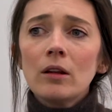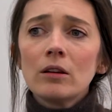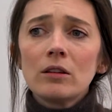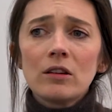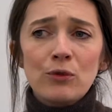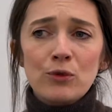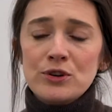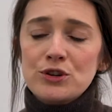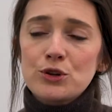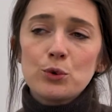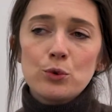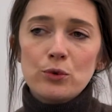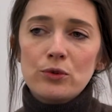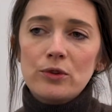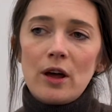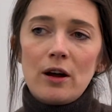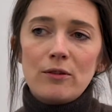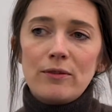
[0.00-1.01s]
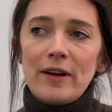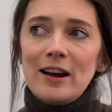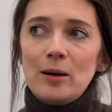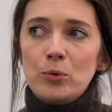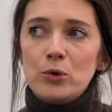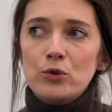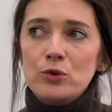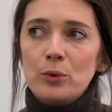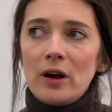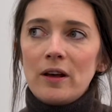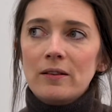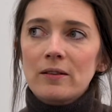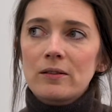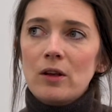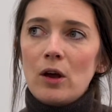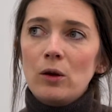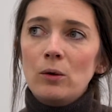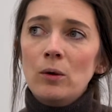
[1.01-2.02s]
different tools that are available to us.
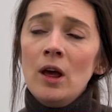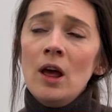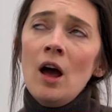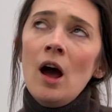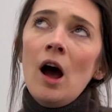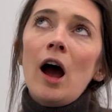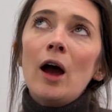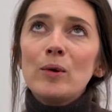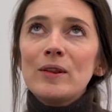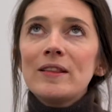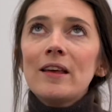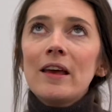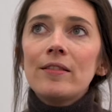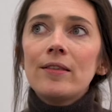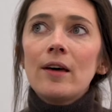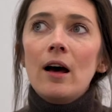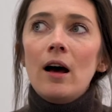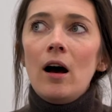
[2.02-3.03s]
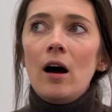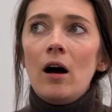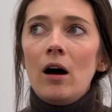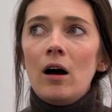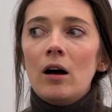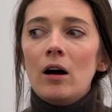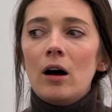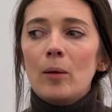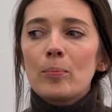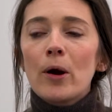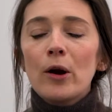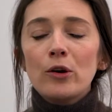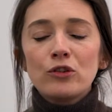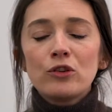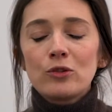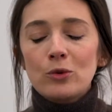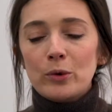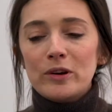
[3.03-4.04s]
So I would say that our
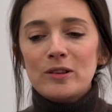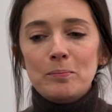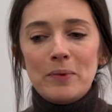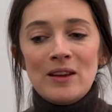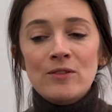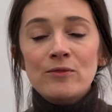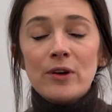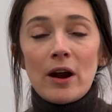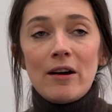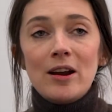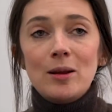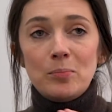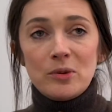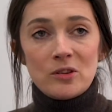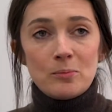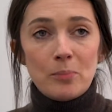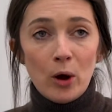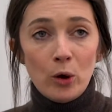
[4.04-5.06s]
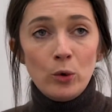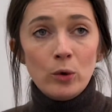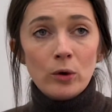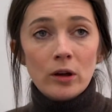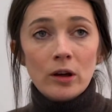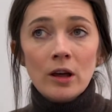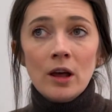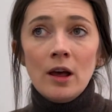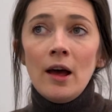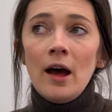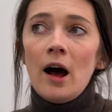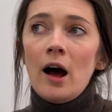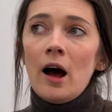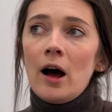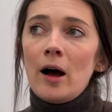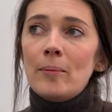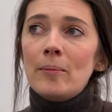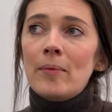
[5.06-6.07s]
approach has always been very bespoke,
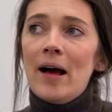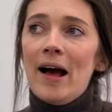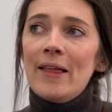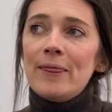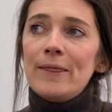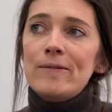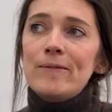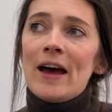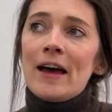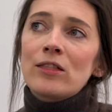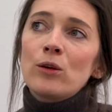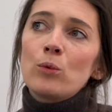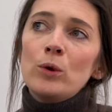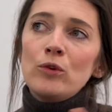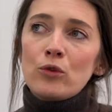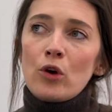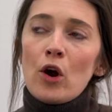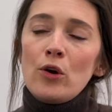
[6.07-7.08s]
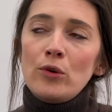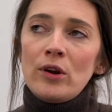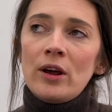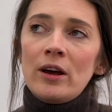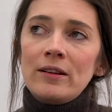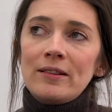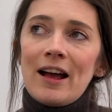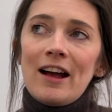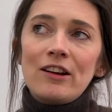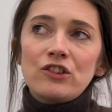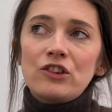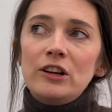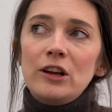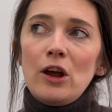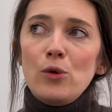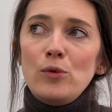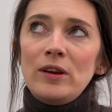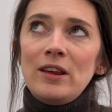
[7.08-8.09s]
and the fact that we've grown has
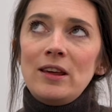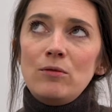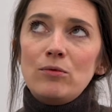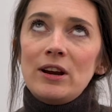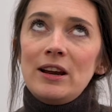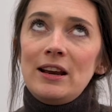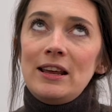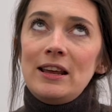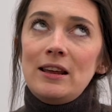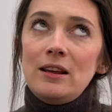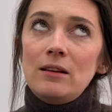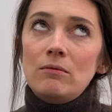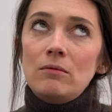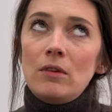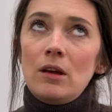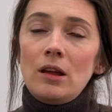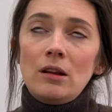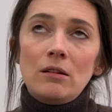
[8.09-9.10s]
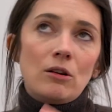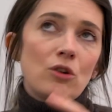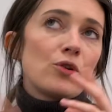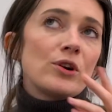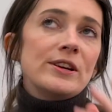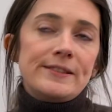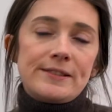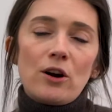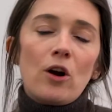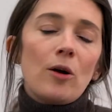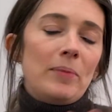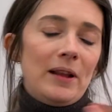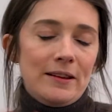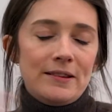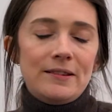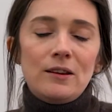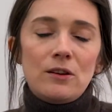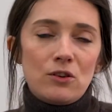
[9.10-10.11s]
actually only really increased our
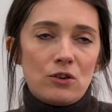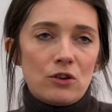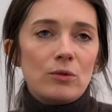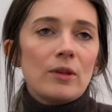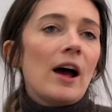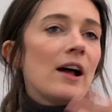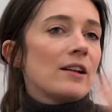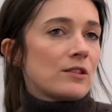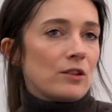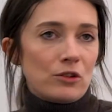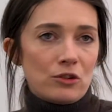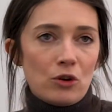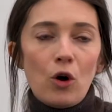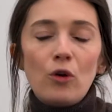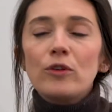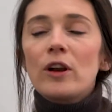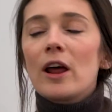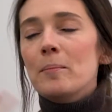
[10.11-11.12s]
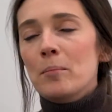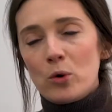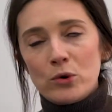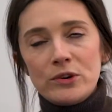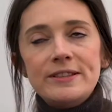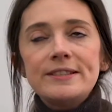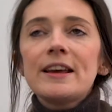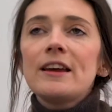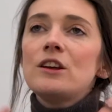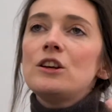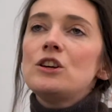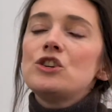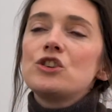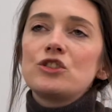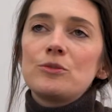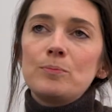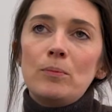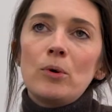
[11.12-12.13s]
ability to do that. So to offer like
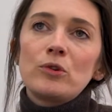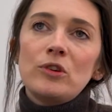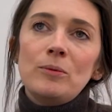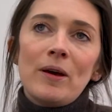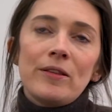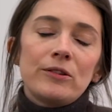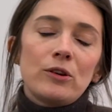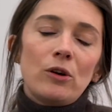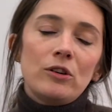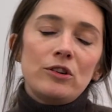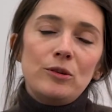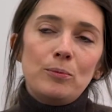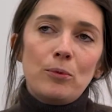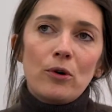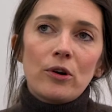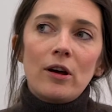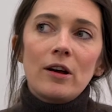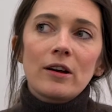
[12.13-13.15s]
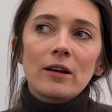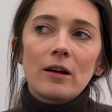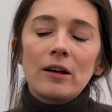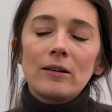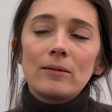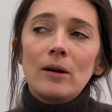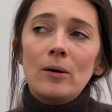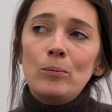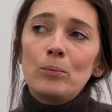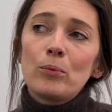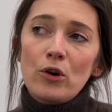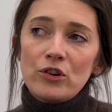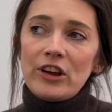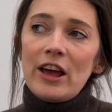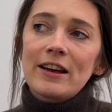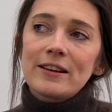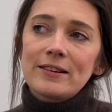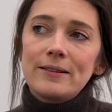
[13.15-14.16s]
multi-stage, multi-methodology
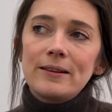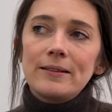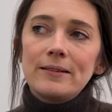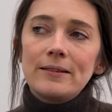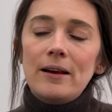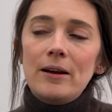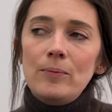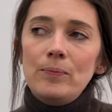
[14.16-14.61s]
projects is